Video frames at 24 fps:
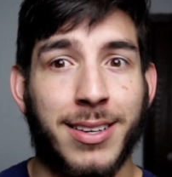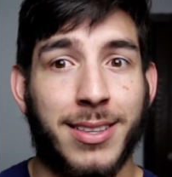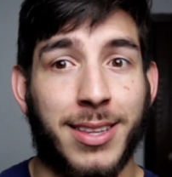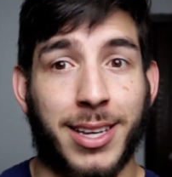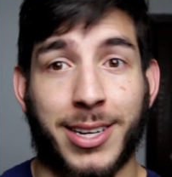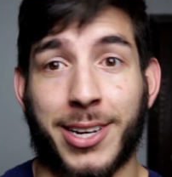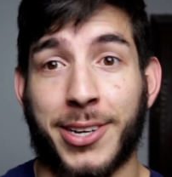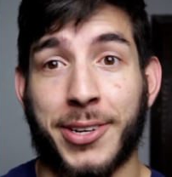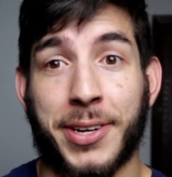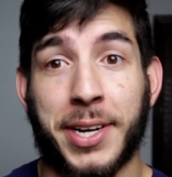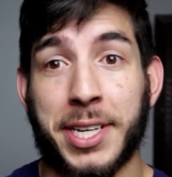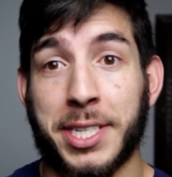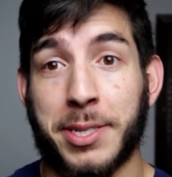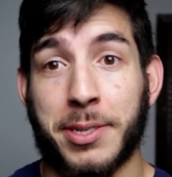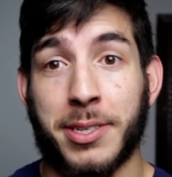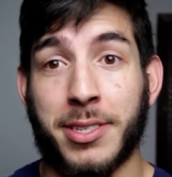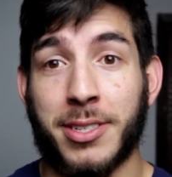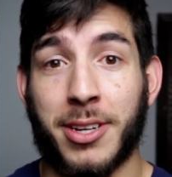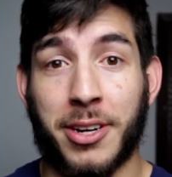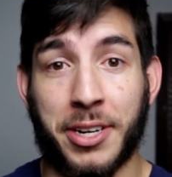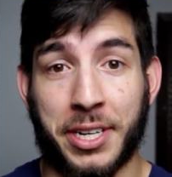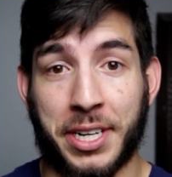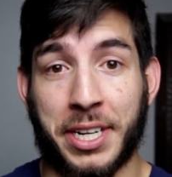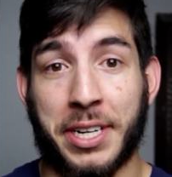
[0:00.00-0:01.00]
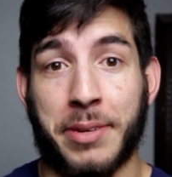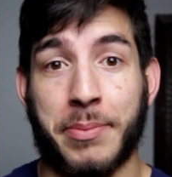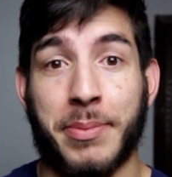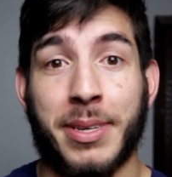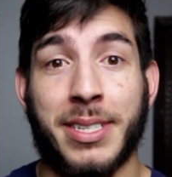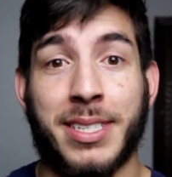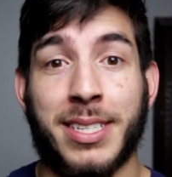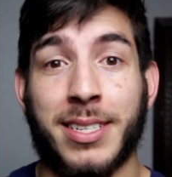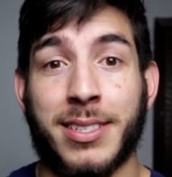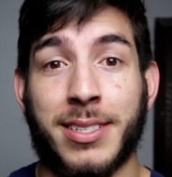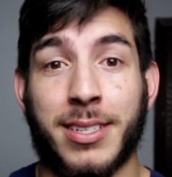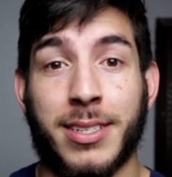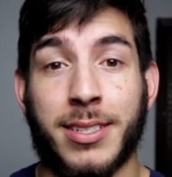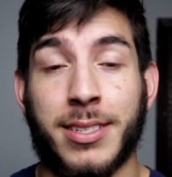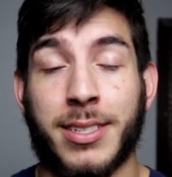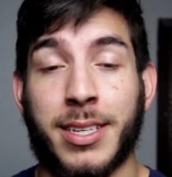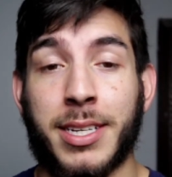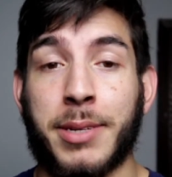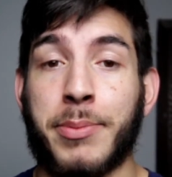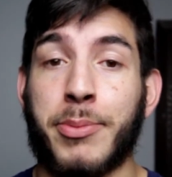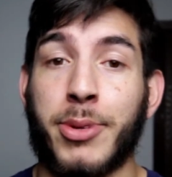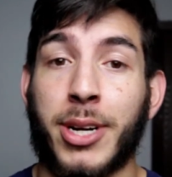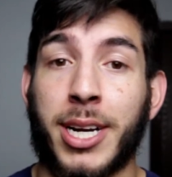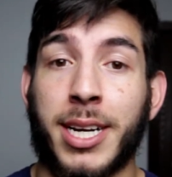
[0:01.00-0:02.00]
Like, are you guys starting any businesses,
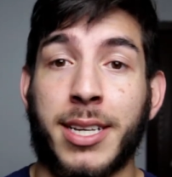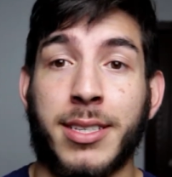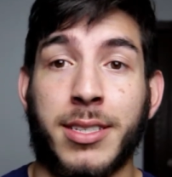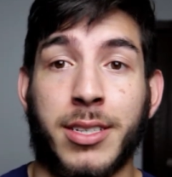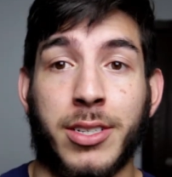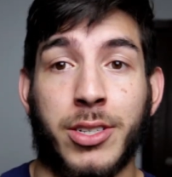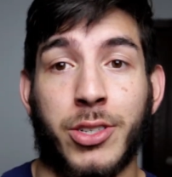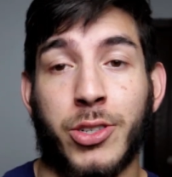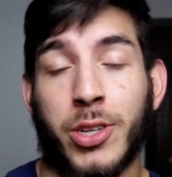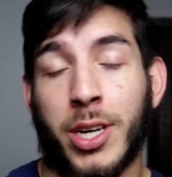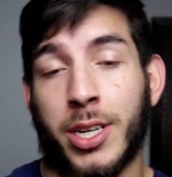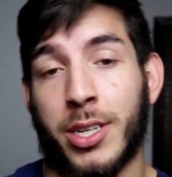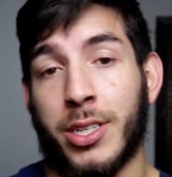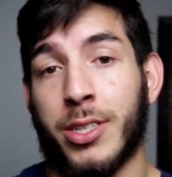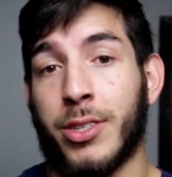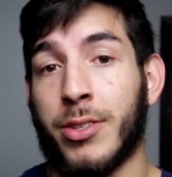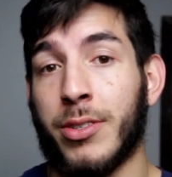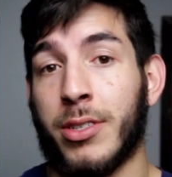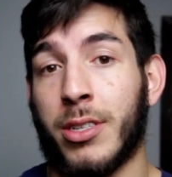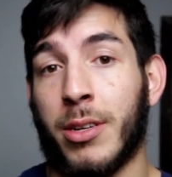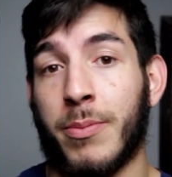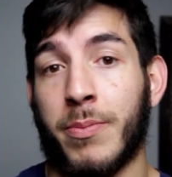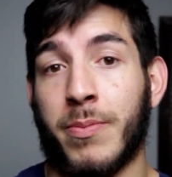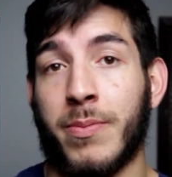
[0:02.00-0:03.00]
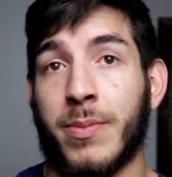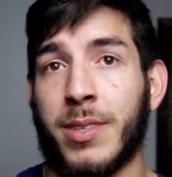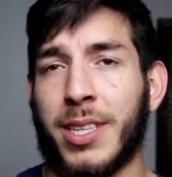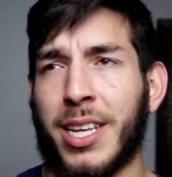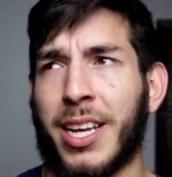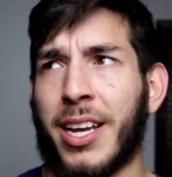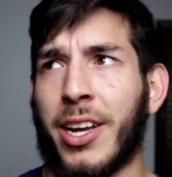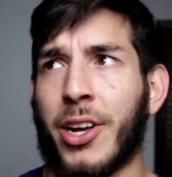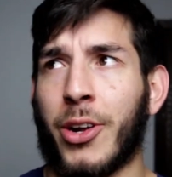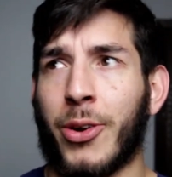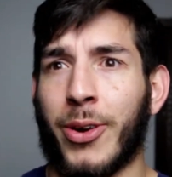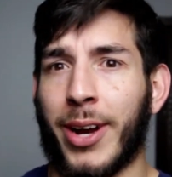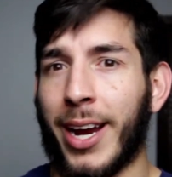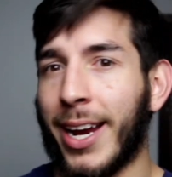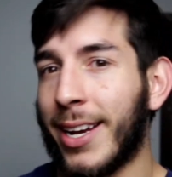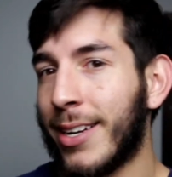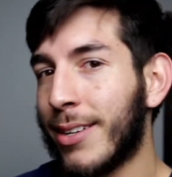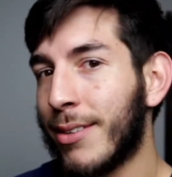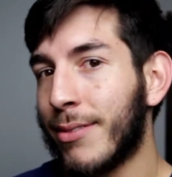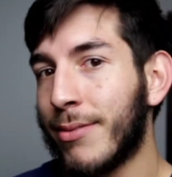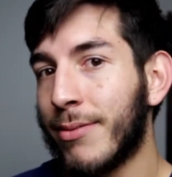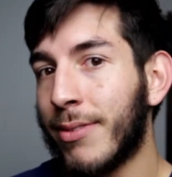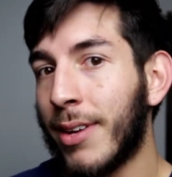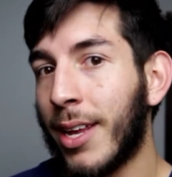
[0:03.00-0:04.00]
any brands? Are you trying to do something
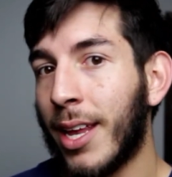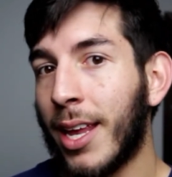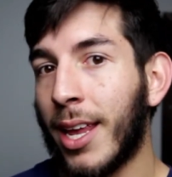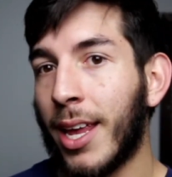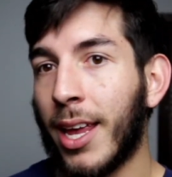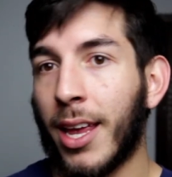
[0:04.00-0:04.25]
creative?